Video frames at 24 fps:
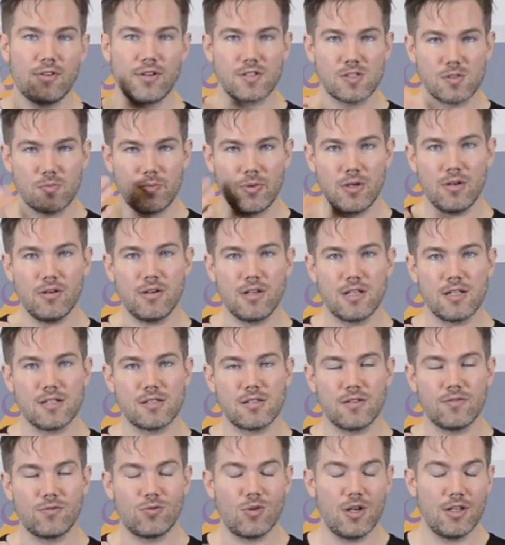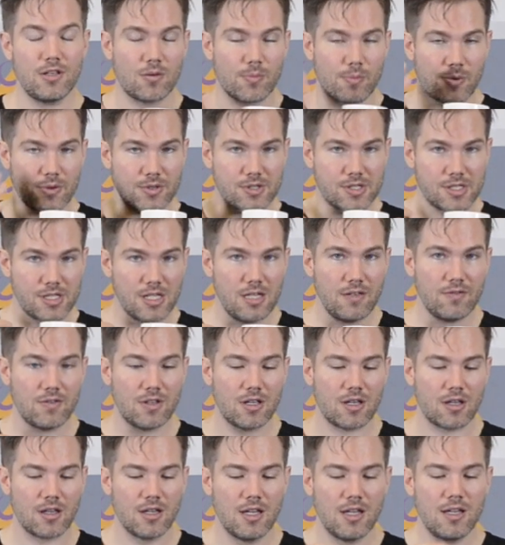experience of what you're
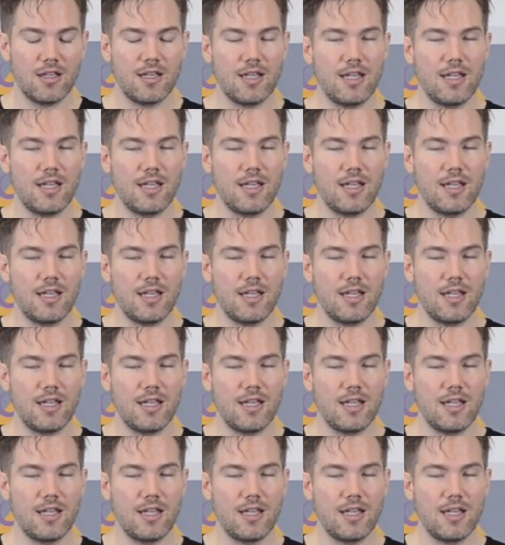perceiving